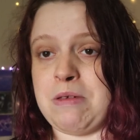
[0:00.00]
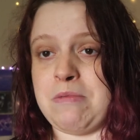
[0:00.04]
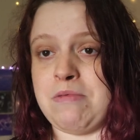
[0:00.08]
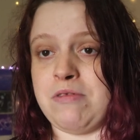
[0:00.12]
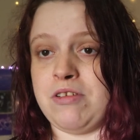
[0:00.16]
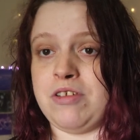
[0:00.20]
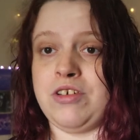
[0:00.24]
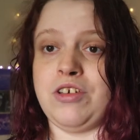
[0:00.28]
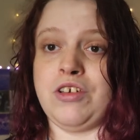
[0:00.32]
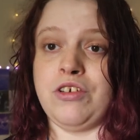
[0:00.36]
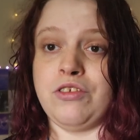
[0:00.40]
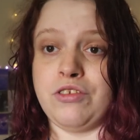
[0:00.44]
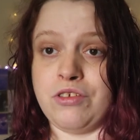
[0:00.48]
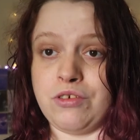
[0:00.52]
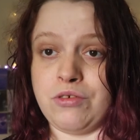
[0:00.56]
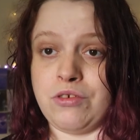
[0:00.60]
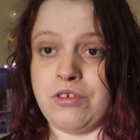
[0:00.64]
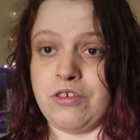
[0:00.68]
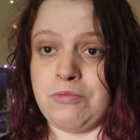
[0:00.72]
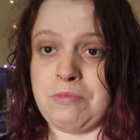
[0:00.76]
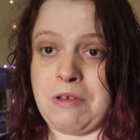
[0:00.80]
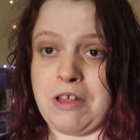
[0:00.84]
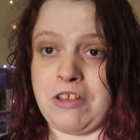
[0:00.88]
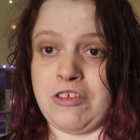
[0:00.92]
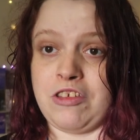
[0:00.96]
people who do
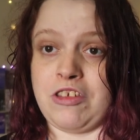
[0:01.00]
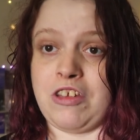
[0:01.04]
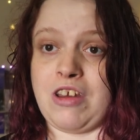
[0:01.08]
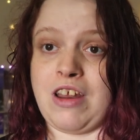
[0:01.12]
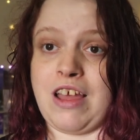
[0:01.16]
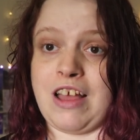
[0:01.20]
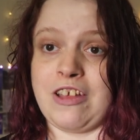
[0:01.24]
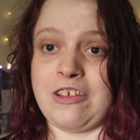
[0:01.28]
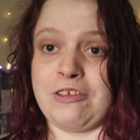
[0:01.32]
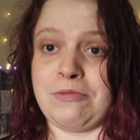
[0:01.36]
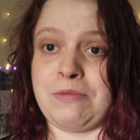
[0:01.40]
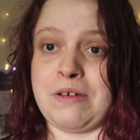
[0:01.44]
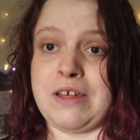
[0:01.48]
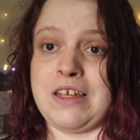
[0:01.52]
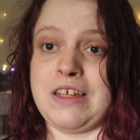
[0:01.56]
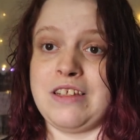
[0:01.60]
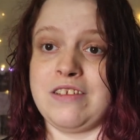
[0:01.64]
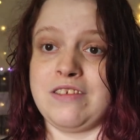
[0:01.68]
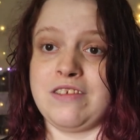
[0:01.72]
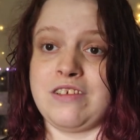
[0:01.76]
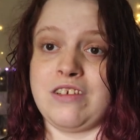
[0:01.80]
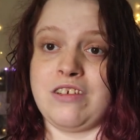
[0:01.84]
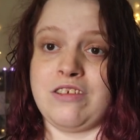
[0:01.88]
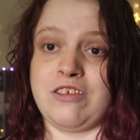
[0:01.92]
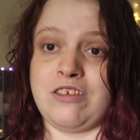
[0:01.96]
use
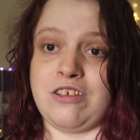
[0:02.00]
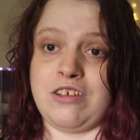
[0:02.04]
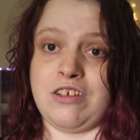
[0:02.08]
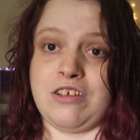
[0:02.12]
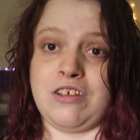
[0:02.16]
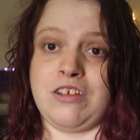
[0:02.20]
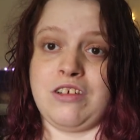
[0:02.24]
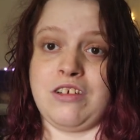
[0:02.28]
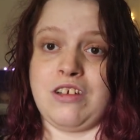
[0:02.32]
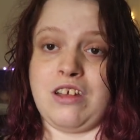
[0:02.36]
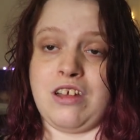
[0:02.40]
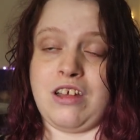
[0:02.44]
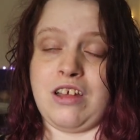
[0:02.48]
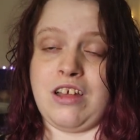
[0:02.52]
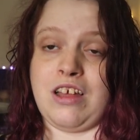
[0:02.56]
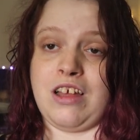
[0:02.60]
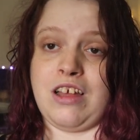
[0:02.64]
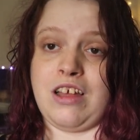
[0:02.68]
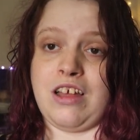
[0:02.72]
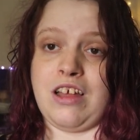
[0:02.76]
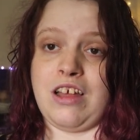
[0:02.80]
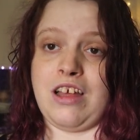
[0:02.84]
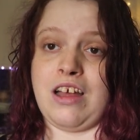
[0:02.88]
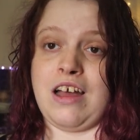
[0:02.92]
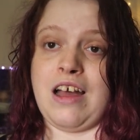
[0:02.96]
benzodiazepines as a
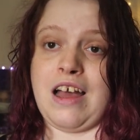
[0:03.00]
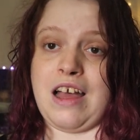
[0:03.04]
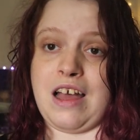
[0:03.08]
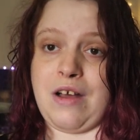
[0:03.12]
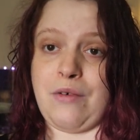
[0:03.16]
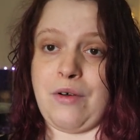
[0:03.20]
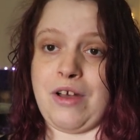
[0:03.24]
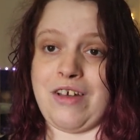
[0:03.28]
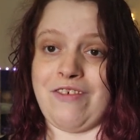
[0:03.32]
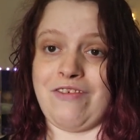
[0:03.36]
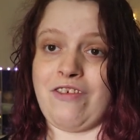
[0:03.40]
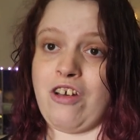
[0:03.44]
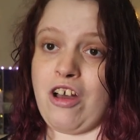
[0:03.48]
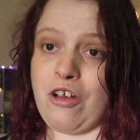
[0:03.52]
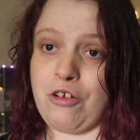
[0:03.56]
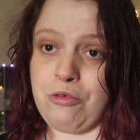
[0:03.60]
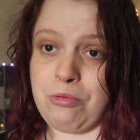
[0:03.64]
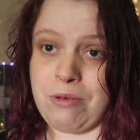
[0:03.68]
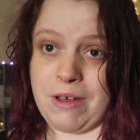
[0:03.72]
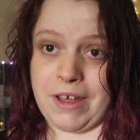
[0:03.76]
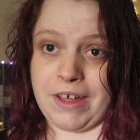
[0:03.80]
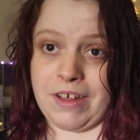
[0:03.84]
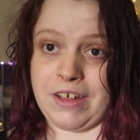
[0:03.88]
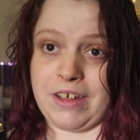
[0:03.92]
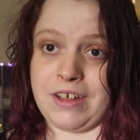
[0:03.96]
way of
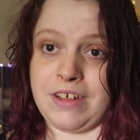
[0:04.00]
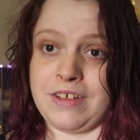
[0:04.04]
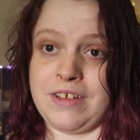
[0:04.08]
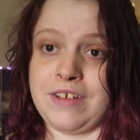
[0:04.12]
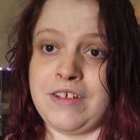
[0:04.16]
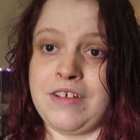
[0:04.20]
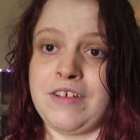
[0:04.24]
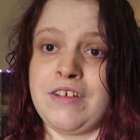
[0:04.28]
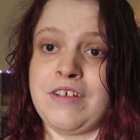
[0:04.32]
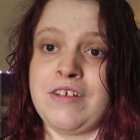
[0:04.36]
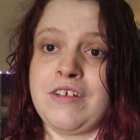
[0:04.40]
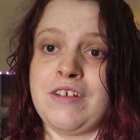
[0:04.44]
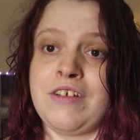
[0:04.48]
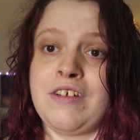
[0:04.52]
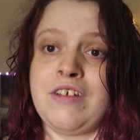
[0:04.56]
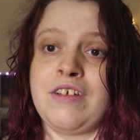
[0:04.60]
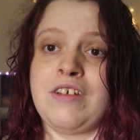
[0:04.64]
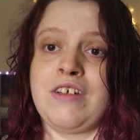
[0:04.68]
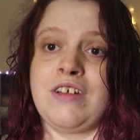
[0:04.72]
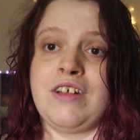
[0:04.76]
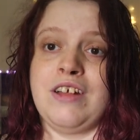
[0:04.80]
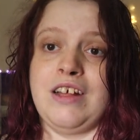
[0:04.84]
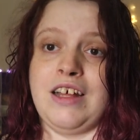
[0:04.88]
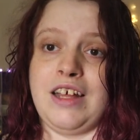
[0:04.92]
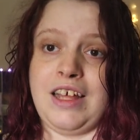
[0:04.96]
coping
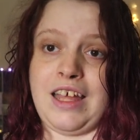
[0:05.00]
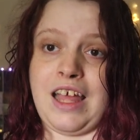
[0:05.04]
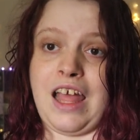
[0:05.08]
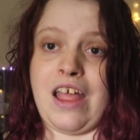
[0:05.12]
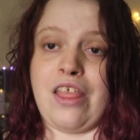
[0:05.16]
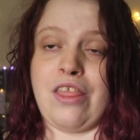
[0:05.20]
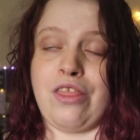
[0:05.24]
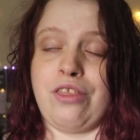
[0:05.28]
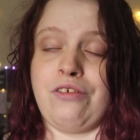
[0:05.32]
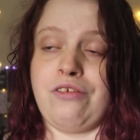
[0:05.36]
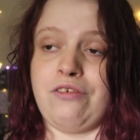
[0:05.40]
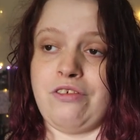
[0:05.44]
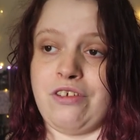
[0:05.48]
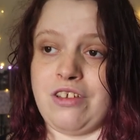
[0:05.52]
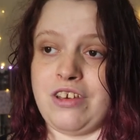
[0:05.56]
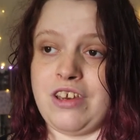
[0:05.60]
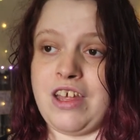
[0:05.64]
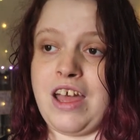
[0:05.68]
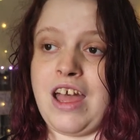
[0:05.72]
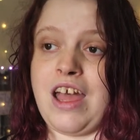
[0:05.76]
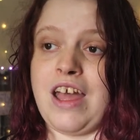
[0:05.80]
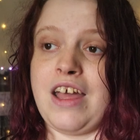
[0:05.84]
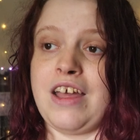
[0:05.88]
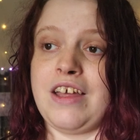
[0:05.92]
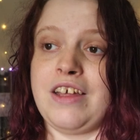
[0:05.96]
and getting through the
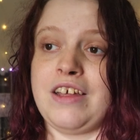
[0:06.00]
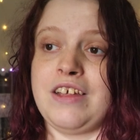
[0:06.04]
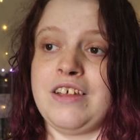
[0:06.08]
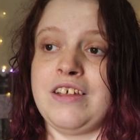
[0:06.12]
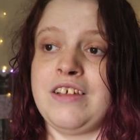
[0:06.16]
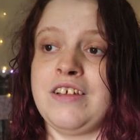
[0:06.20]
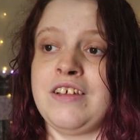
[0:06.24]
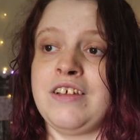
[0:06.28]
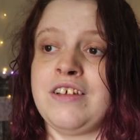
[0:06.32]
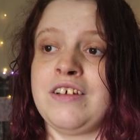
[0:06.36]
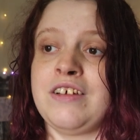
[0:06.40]
day.